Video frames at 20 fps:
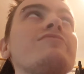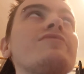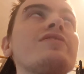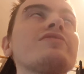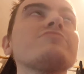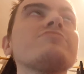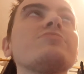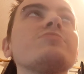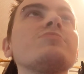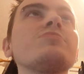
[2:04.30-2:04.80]
with
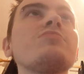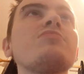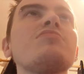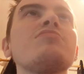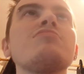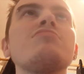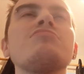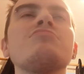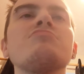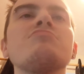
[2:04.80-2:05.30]
actors,
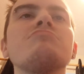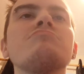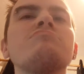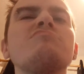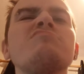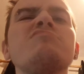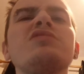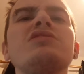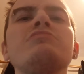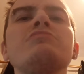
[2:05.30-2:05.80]

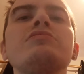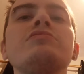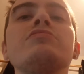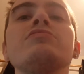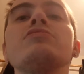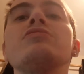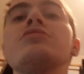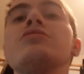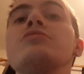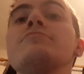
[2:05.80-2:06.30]
maybe.
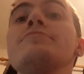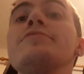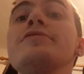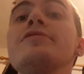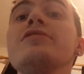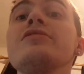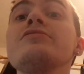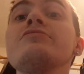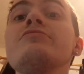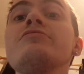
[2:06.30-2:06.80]
But
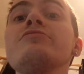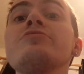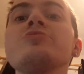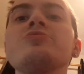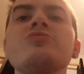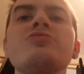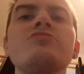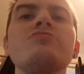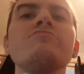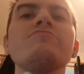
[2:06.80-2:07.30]
yeah, there are
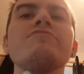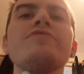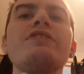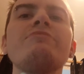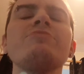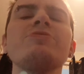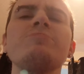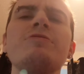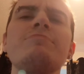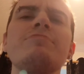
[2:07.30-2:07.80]
certain
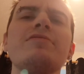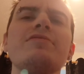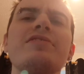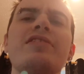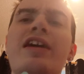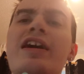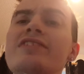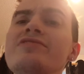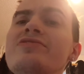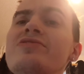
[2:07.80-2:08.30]
famous people out there. I